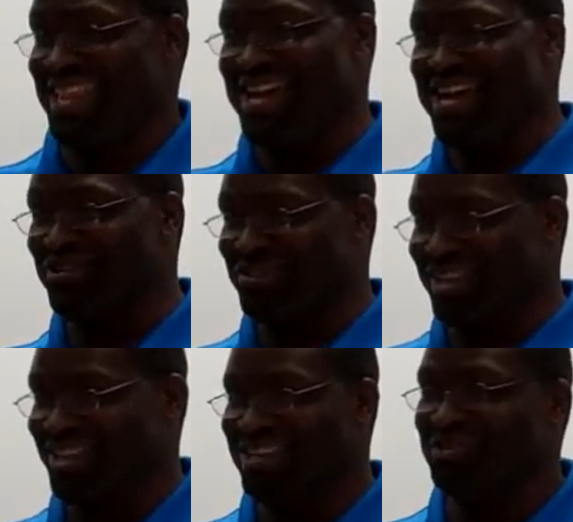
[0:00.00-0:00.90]
And it helped a
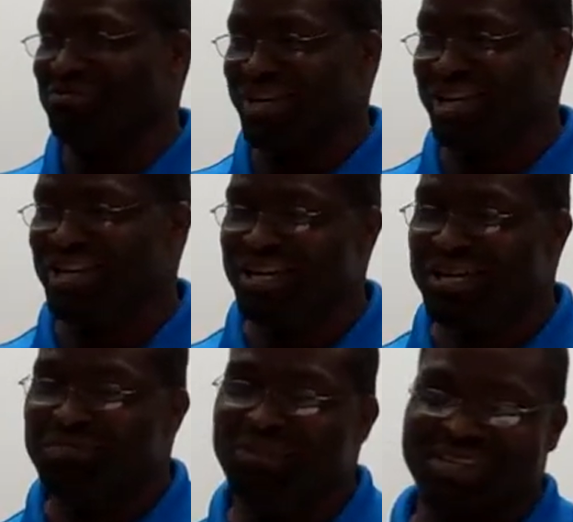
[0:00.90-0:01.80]
little bit.
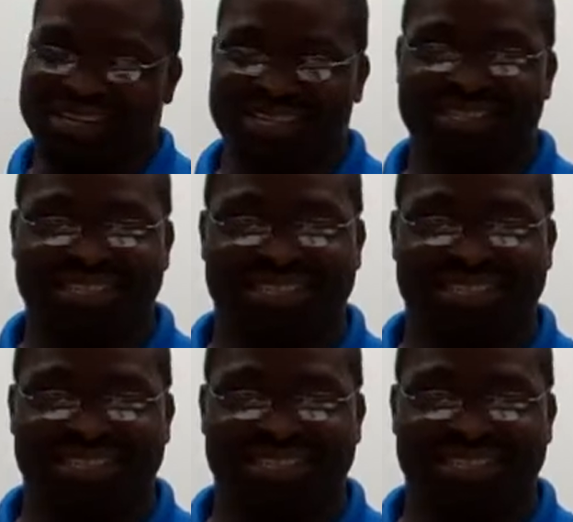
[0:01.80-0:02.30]
But then she